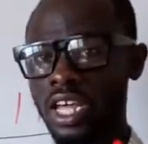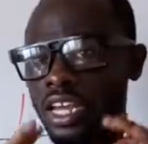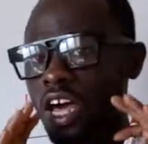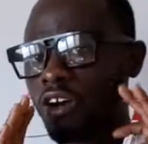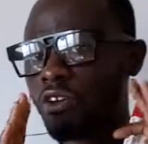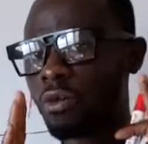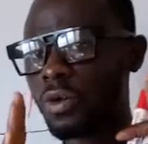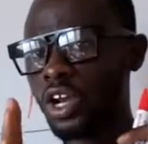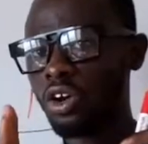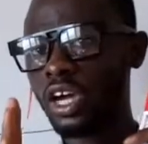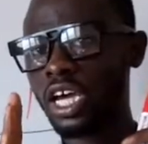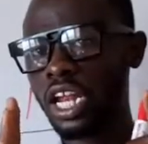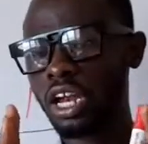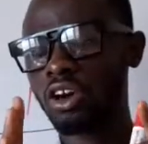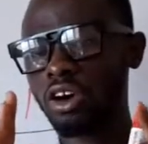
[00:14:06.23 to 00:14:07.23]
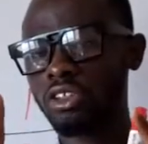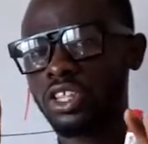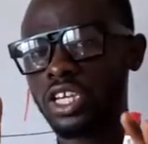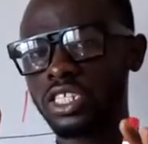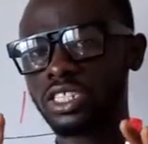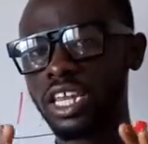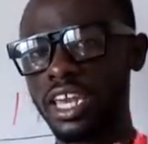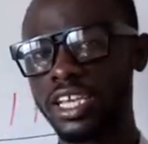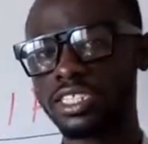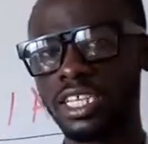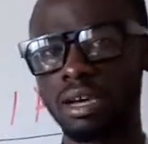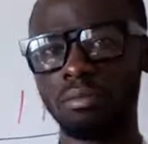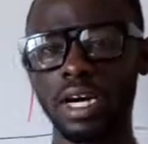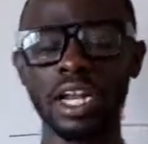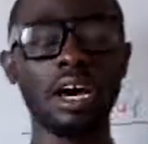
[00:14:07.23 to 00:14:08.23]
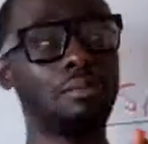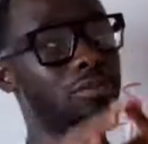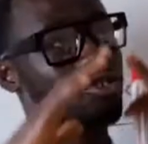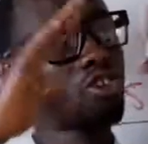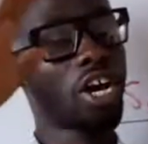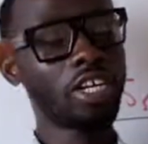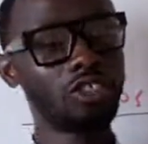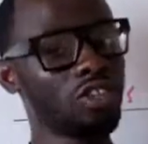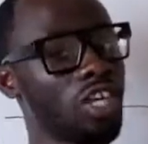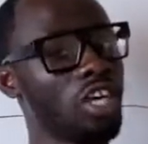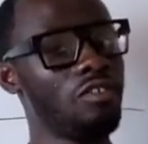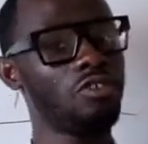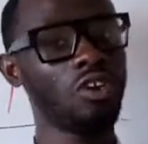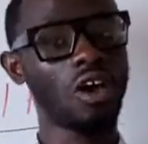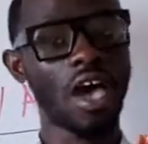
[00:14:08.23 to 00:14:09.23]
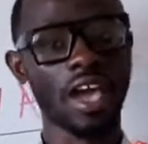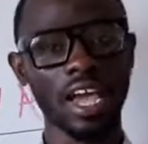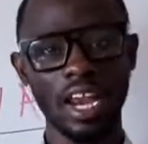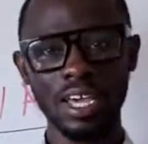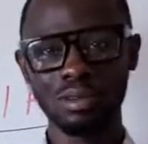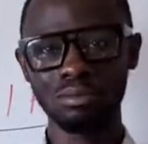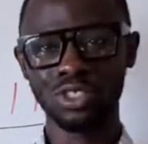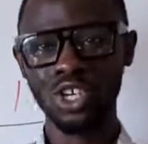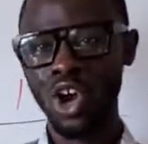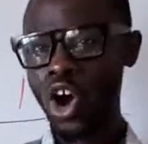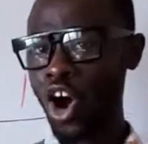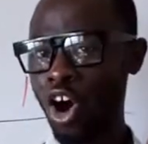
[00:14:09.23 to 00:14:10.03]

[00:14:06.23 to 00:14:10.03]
Now, we'll be looking at all these later, but I'm trying to give you a glimpse